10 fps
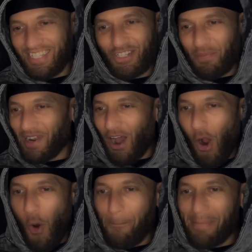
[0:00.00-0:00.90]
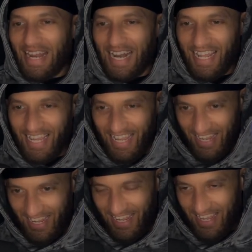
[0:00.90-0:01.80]
dropping a whole medley.
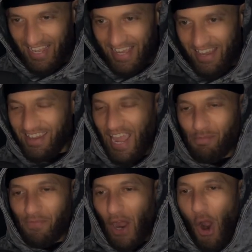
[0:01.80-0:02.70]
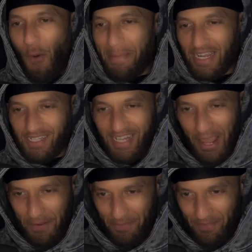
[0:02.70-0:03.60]
He came with a whole
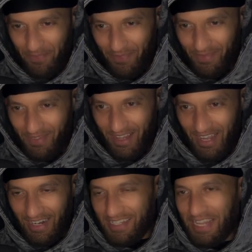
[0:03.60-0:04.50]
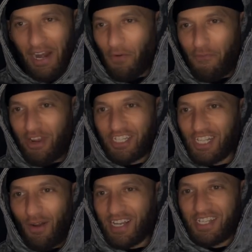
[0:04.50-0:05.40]
mixtape. This ain't a
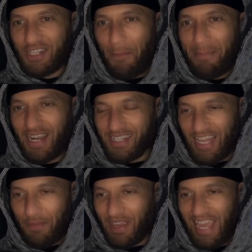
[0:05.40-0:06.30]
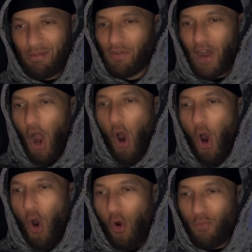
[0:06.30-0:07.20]
freestyle. This is a mixtape. He came with a
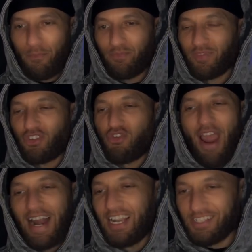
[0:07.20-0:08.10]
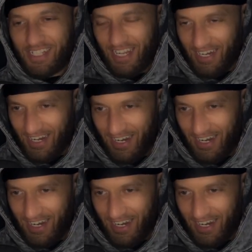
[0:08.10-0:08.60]
whole track listing.